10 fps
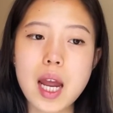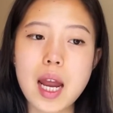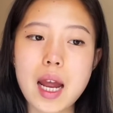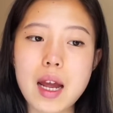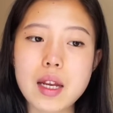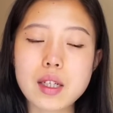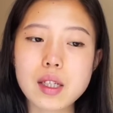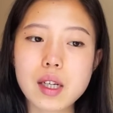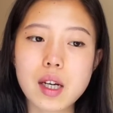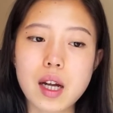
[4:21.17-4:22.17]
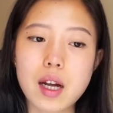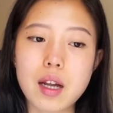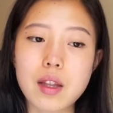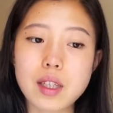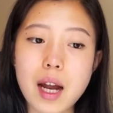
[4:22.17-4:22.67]
and uh,
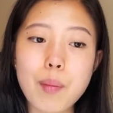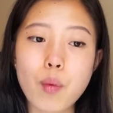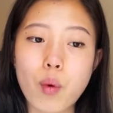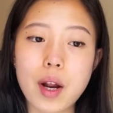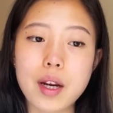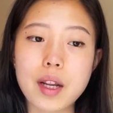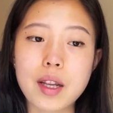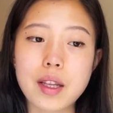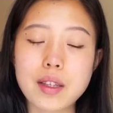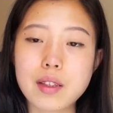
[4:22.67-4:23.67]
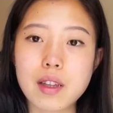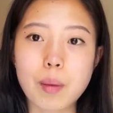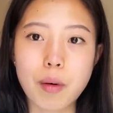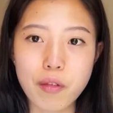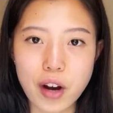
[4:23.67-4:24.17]
the type one is the
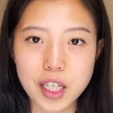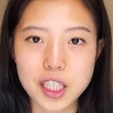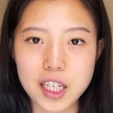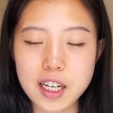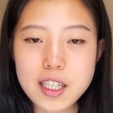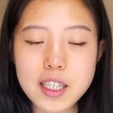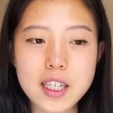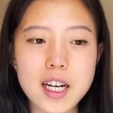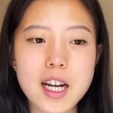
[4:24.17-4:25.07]
perfectionist.